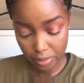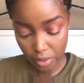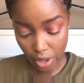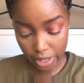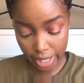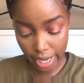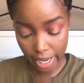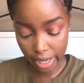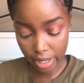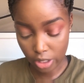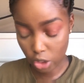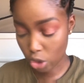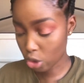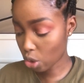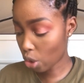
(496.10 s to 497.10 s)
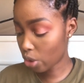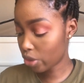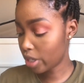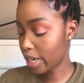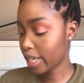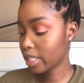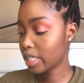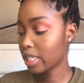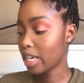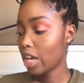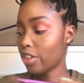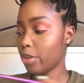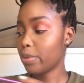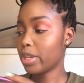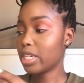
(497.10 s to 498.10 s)
Okay, so the next thing now
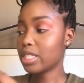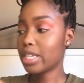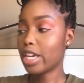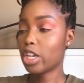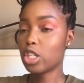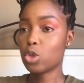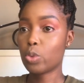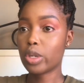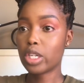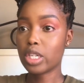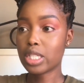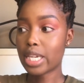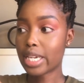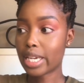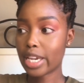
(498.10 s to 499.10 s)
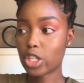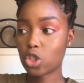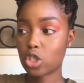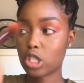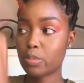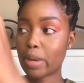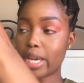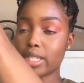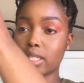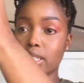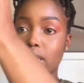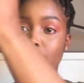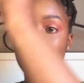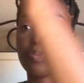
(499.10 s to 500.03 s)
that we're gonna take is we're gonna take Extra Spicy.